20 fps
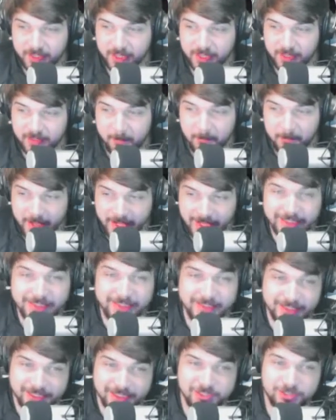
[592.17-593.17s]
make
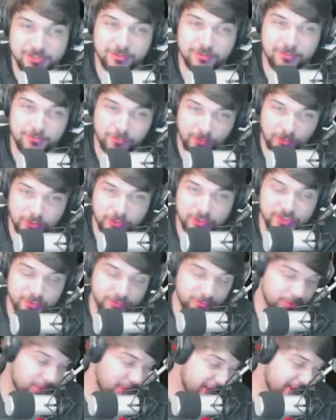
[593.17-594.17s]
this your first
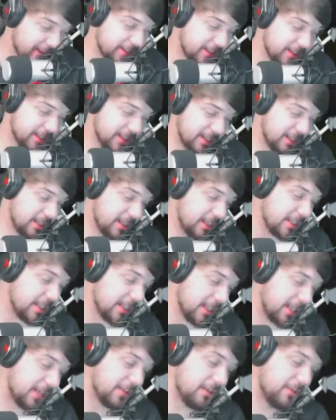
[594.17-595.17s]
one.
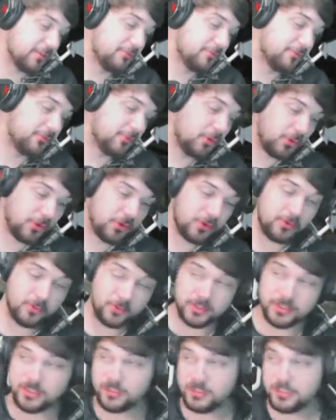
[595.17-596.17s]
Like, for
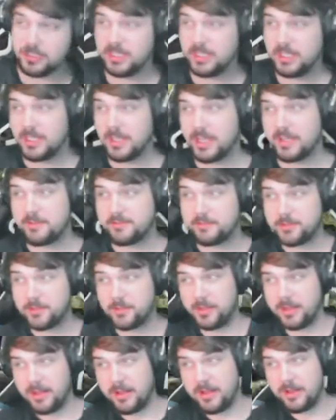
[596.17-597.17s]
real. If you
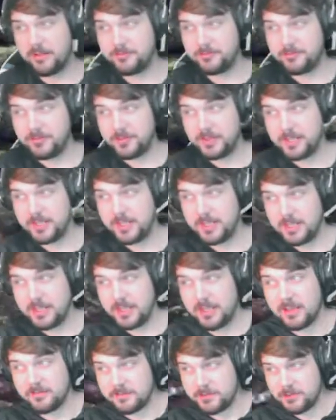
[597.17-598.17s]
don't have
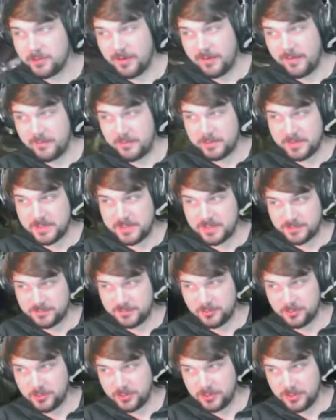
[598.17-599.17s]
a
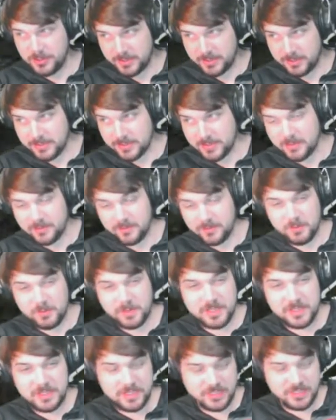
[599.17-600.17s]
PS4 and you have a
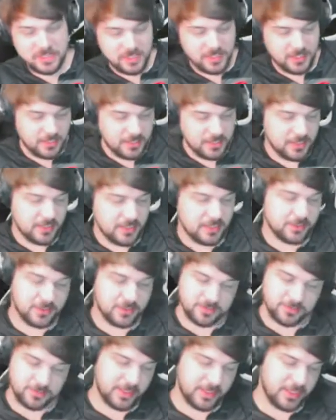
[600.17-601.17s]
PC, just
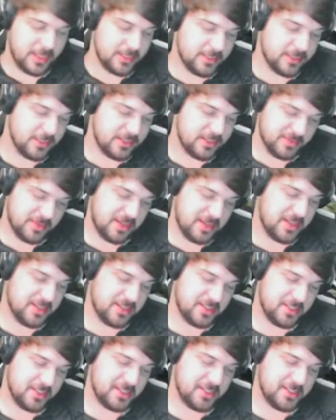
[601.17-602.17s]
wait. Just
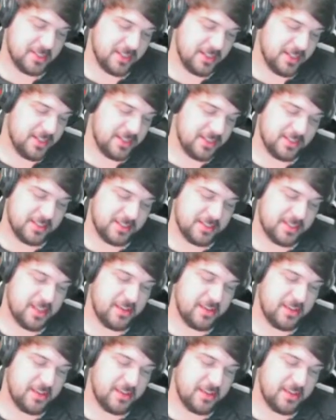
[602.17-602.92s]
Just save